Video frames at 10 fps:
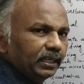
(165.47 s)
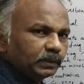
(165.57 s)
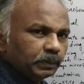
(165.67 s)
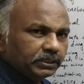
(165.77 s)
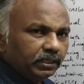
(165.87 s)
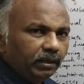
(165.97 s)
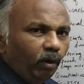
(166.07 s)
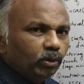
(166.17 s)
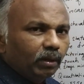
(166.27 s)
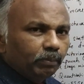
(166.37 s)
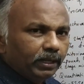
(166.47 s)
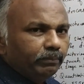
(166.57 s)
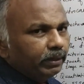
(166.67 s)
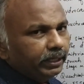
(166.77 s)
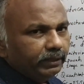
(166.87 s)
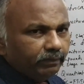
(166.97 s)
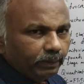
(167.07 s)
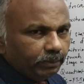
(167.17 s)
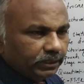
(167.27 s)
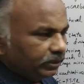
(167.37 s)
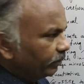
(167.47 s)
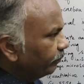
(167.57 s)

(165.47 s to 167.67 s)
especially out of plane bending vibration.